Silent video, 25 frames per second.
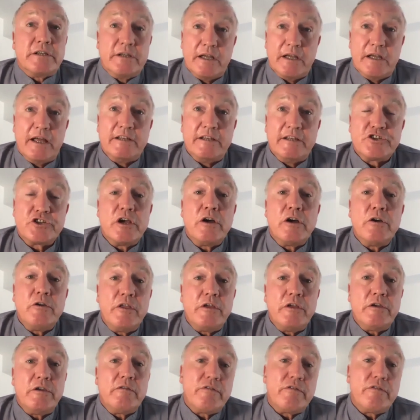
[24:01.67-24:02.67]
and show
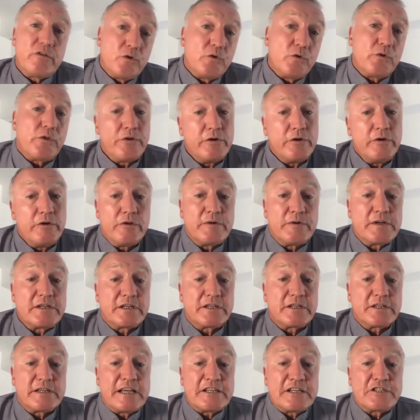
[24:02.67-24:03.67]
that you've thought through the
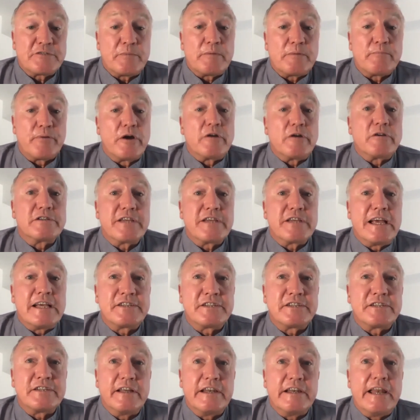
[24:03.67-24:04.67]
risk assessment
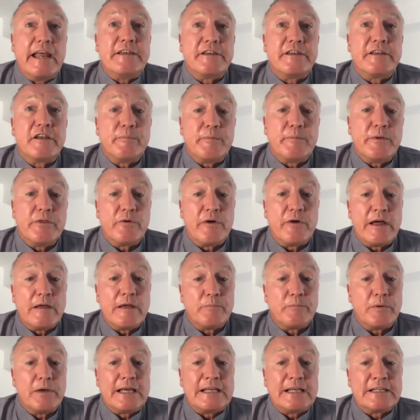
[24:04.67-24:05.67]
process and ended up in the
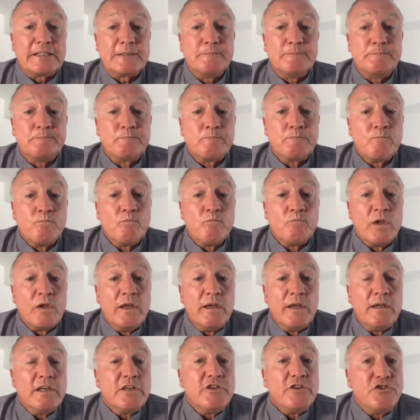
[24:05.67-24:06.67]
right place.
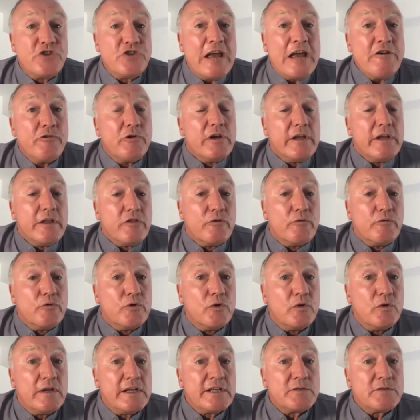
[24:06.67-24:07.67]
Generally, the
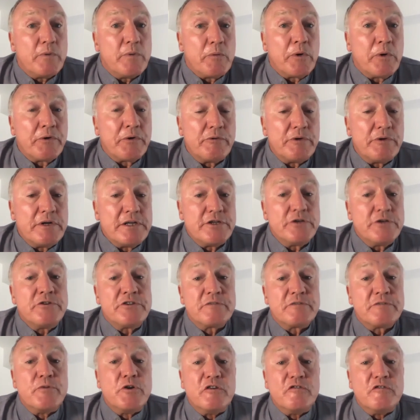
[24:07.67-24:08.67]
rule is we want to
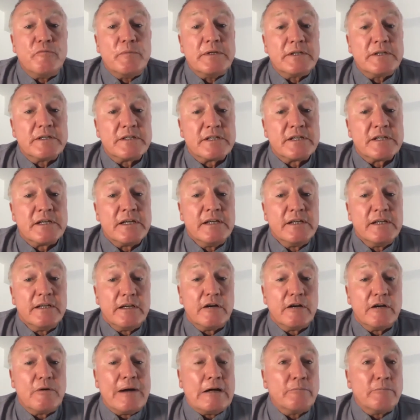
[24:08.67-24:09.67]
reduce movement
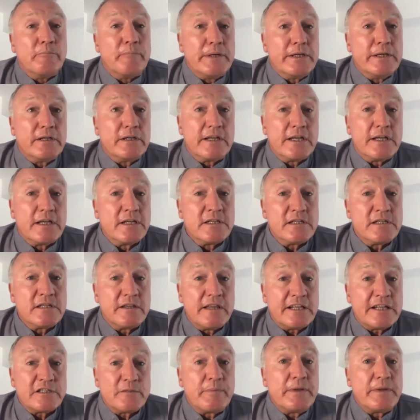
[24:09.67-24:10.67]
around buildings.
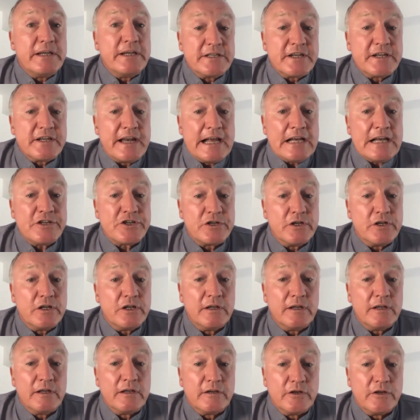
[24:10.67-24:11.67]
That's been
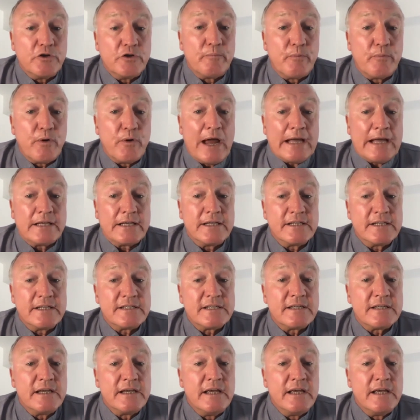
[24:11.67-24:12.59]
international good practice.